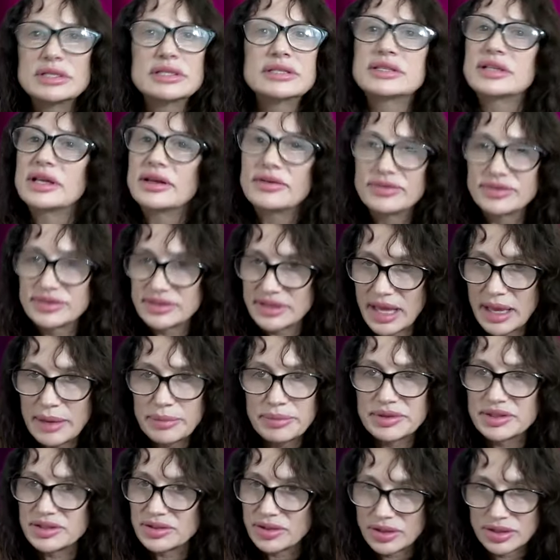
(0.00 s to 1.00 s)

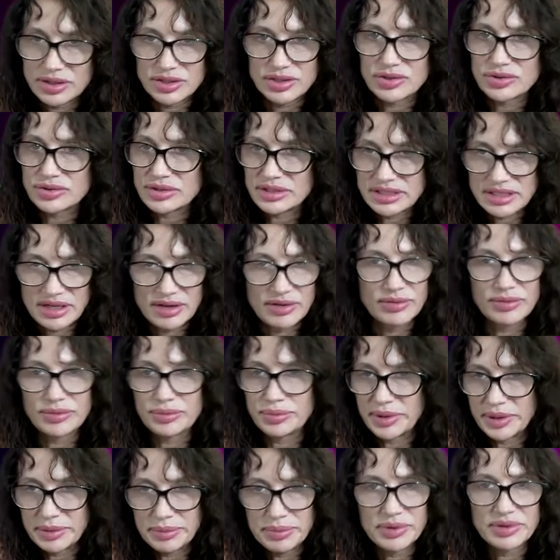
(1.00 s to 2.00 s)
self-sabotage yourself.
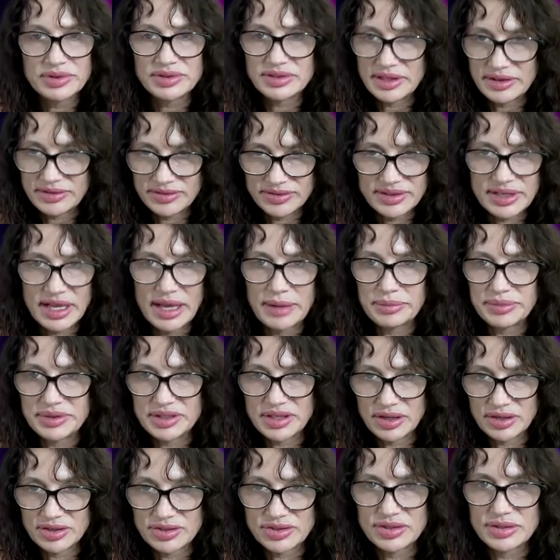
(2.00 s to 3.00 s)
People
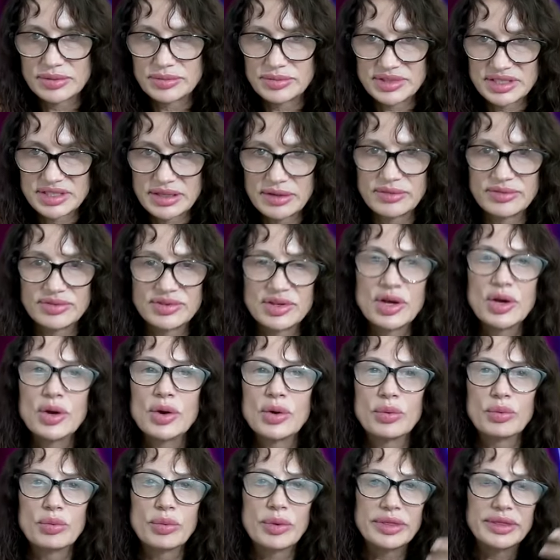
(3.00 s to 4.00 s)
self-sabotage themselves
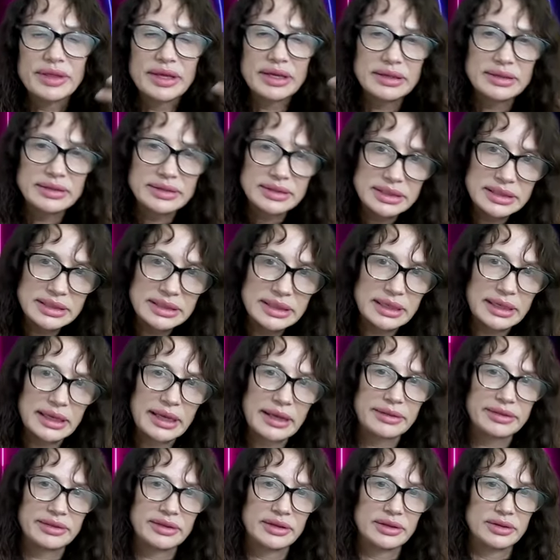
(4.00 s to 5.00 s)
when they didn't
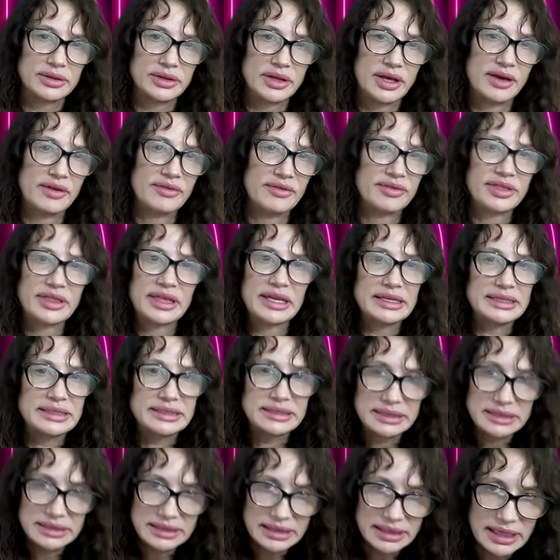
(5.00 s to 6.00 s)
get the love, they
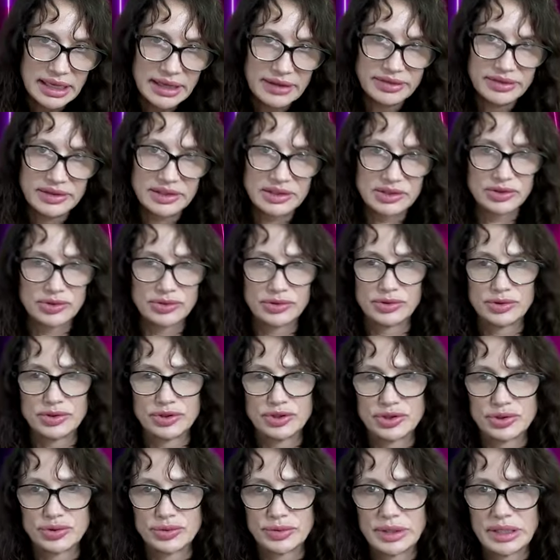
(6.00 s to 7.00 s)
didn't get the
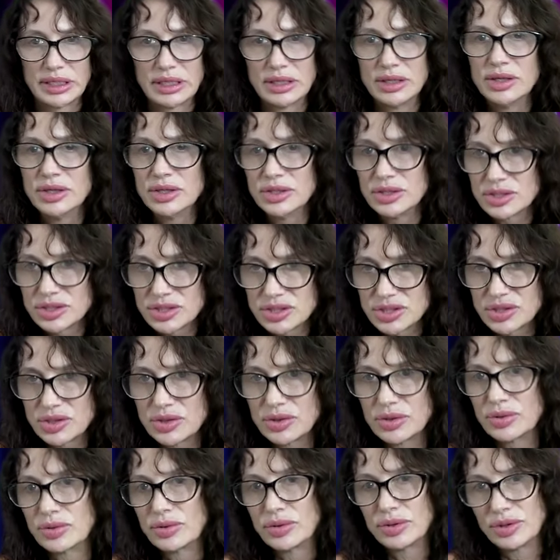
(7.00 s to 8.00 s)
nurturing.
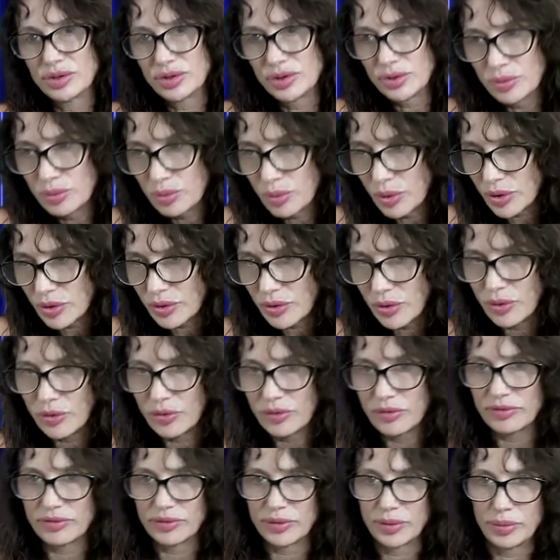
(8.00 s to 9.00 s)
So you were
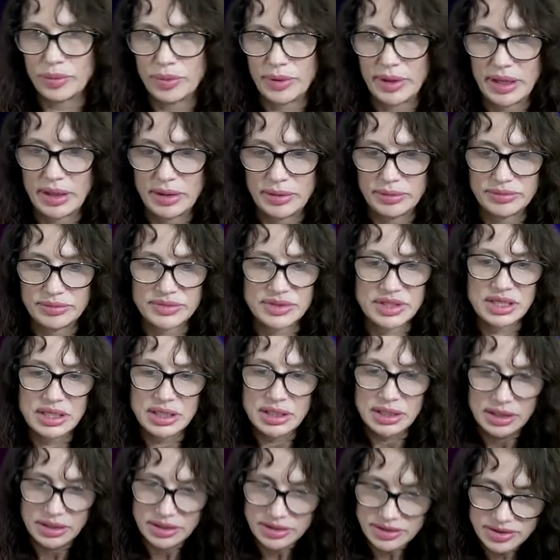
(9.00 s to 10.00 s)
overwhelmed.
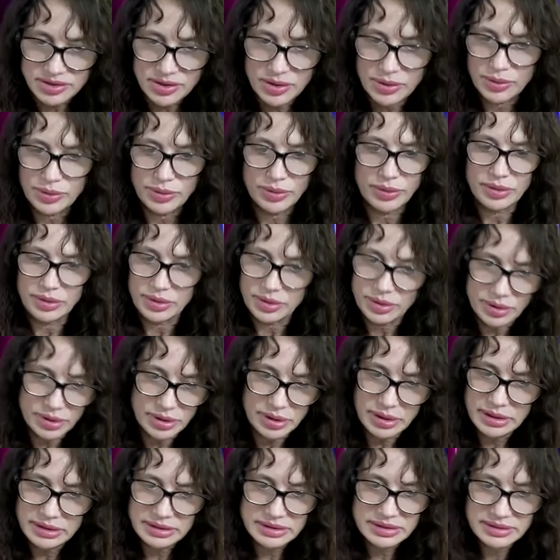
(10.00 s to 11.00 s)
So
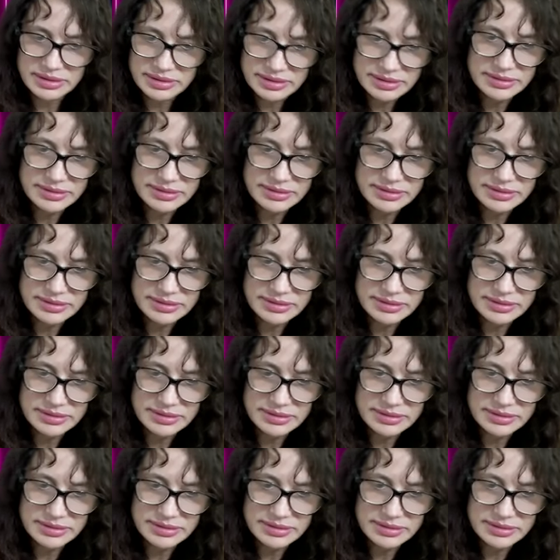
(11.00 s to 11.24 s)
it's,